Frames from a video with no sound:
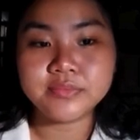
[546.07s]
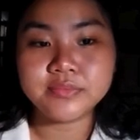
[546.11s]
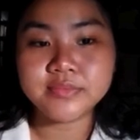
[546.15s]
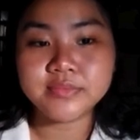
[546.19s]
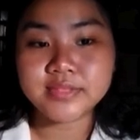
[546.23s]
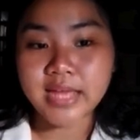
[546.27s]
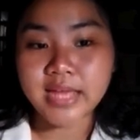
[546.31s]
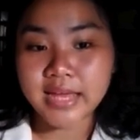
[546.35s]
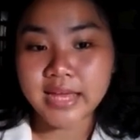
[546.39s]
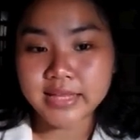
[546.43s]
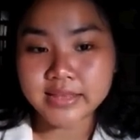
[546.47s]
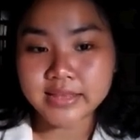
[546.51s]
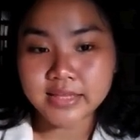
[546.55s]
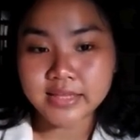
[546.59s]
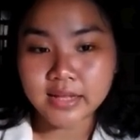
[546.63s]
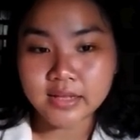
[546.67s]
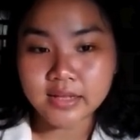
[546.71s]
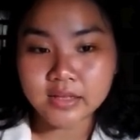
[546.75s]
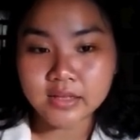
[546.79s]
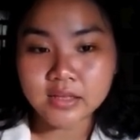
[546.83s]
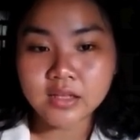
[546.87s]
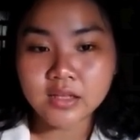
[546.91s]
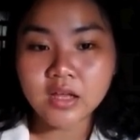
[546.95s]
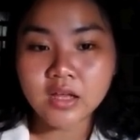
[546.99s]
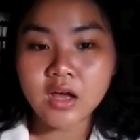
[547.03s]

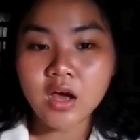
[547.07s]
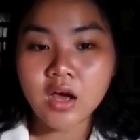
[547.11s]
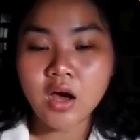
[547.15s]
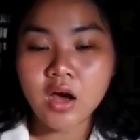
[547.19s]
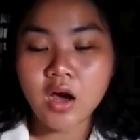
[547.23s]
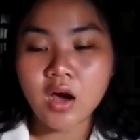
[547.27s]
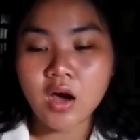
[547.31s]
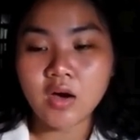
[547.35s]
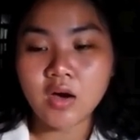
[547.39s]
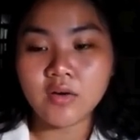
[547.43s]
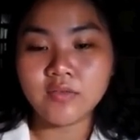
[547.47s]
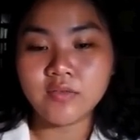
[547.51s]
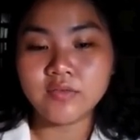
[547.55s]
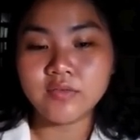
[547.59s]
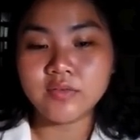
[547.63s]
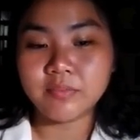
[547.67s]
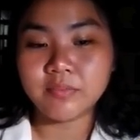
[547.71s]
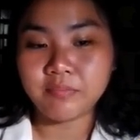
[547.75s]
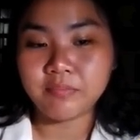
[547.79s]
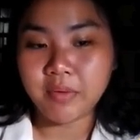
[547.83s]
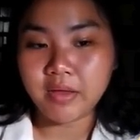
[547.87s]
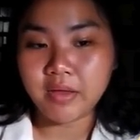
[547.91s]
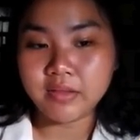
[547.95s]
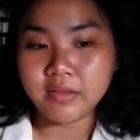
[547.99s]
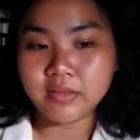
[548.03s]
title of the
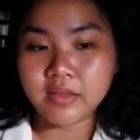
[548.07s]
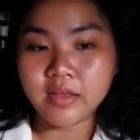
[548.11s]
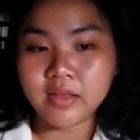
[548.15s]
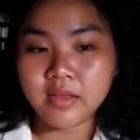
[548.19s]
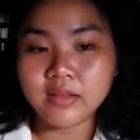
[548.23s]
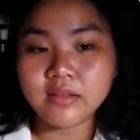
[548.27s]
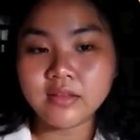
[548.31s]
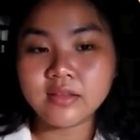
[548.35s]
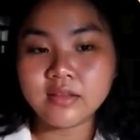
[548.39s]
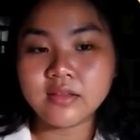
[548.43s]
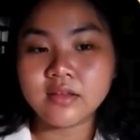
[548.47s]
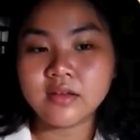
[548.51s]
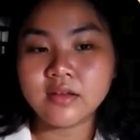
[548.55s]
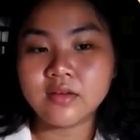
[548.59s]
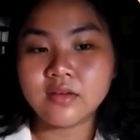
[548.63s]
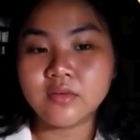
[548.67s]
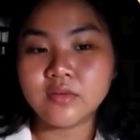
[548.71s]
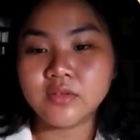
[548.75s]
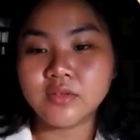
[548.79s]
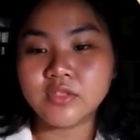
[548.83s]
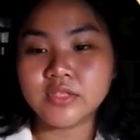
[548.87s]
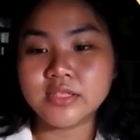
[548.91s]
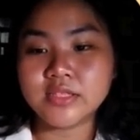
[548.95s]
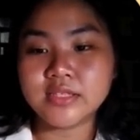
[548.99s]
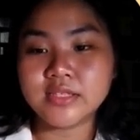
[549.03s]
patent,
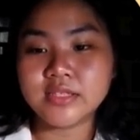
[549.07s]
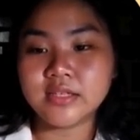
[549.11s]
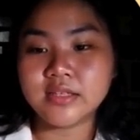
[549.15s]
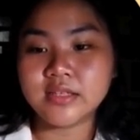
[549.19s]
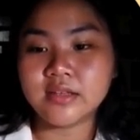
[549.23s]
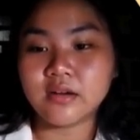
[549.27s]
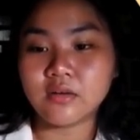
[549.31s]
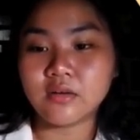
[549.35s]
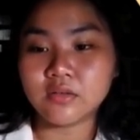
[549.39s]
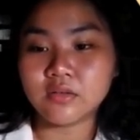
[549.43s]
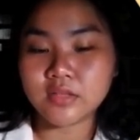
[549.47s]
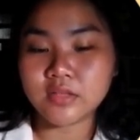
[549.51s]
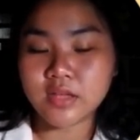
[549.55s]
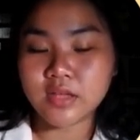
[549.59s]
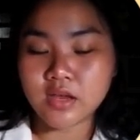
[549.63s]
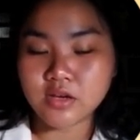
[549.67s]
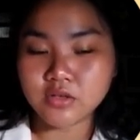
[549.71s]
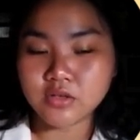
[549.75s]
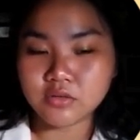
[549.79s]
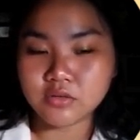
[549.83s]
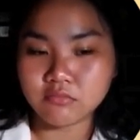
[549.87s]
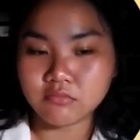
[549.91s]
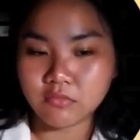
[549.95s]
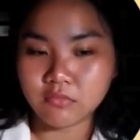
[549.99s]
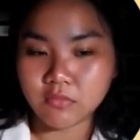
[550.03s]
which is in the
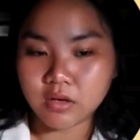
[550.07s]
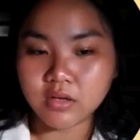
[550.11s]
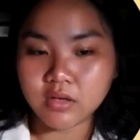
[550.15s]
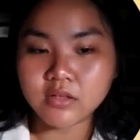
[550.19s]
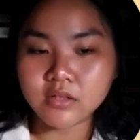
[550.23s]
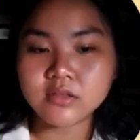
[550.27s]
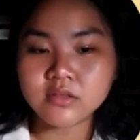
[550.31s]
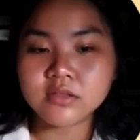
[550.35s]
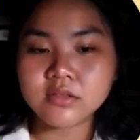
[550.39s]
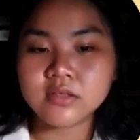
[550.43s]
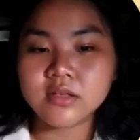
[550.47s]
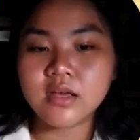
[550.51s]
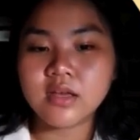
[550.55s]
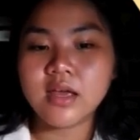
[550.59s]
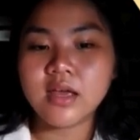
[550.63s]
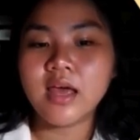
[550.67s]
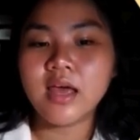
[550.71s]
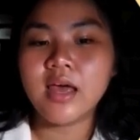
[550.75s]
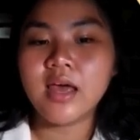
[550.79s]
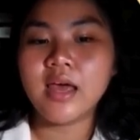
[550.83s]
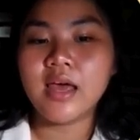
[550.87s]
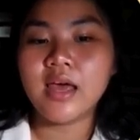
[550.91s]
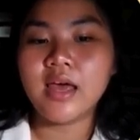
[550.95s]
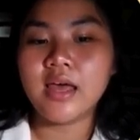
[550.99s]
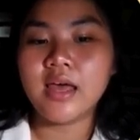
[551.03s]
quotation marks.
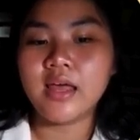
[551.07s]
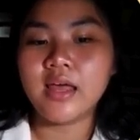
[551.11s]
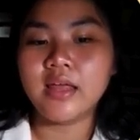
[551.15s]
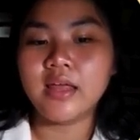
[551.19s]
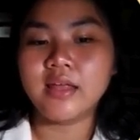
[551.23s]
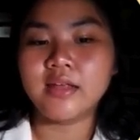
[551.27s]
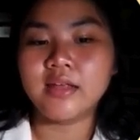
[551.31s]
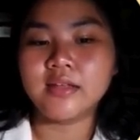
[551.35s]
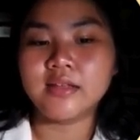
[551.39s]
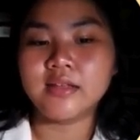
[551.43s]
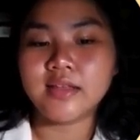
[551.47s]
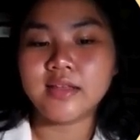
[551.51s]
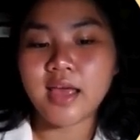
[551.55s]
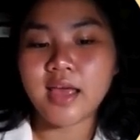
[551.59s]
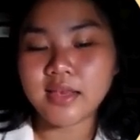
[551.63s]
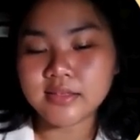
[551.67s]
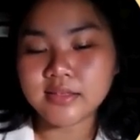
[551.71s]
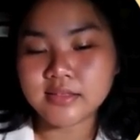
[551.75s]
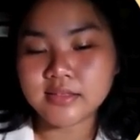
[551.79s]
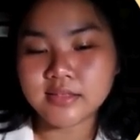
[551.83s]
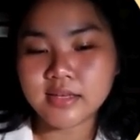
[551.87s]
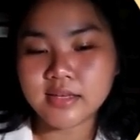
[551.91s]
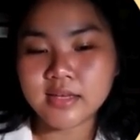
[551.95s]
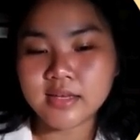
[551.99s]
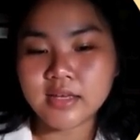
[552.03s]
And
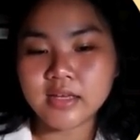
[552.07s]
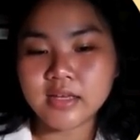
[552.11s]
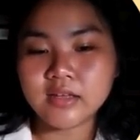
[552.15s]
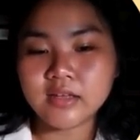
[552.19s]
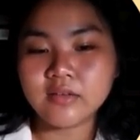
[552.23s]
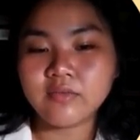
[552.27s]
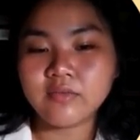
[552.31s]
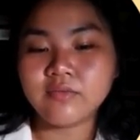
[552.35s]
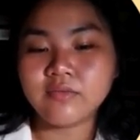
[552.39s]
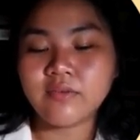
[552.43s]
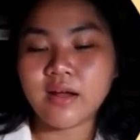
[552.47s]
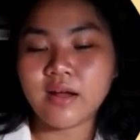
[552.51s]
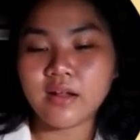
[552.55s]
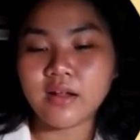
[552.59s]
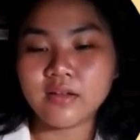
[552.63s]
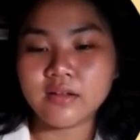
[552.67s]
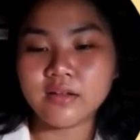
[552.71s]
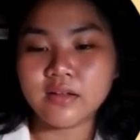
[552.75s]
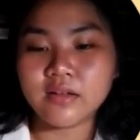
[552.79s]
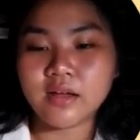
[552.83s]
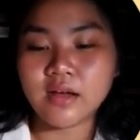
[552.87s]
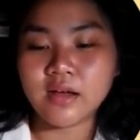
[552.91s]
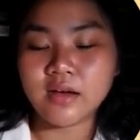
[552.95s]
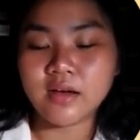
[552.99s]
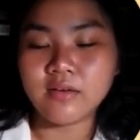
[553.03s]
lastly,
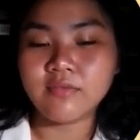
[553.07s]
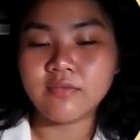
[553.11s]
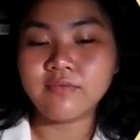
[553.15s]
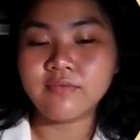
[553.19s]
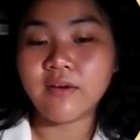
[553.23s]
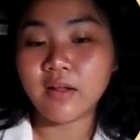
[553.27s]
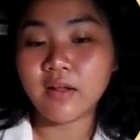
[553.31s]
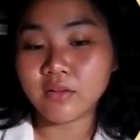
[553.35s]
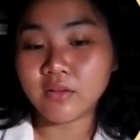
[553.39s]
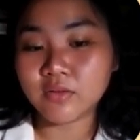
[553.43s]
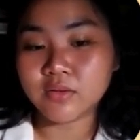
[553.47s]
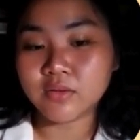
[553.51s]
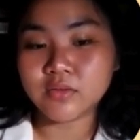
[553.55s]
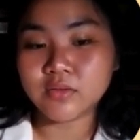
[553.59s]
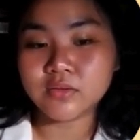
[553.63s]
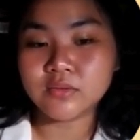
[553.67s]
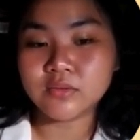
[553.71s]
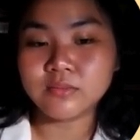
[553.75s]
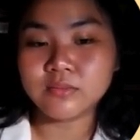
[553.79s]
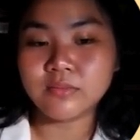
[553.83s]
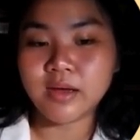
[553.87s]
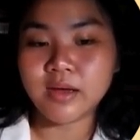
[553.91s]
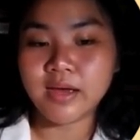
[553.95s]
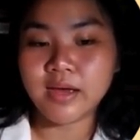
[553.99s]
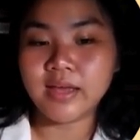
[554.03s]

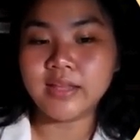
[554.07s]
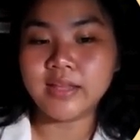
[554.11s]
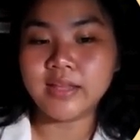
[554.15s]
followed by